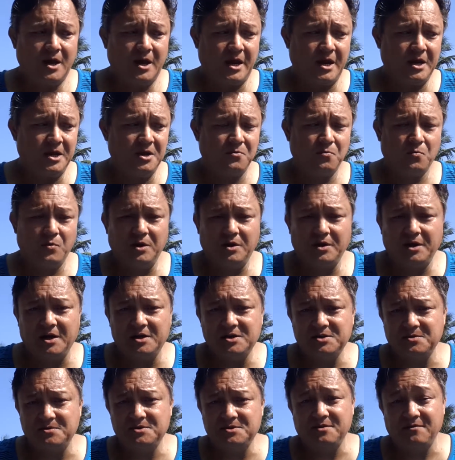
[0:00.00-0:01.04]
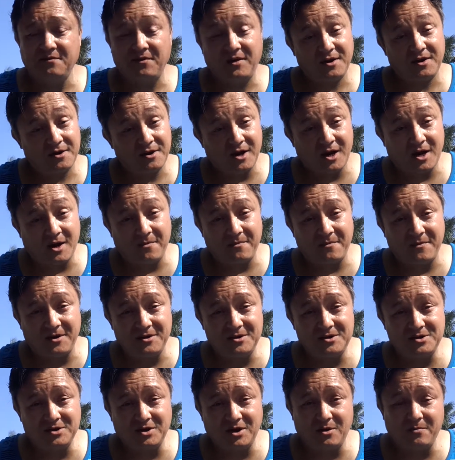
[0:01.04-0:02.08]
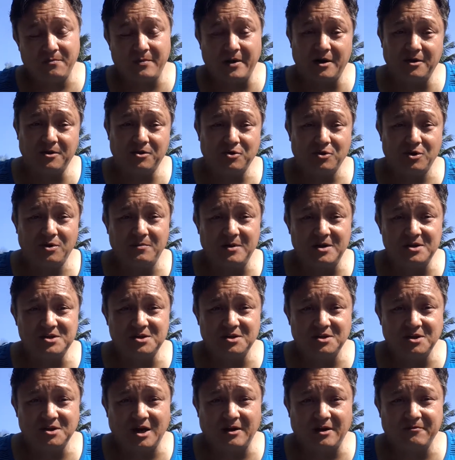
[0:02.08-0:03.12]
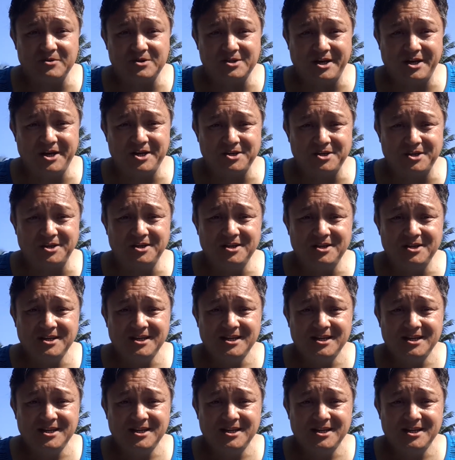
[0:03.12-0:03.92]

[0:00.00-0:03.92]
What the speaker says: He didn't realize I was in Vietnam until about 30 minutes in the conversation.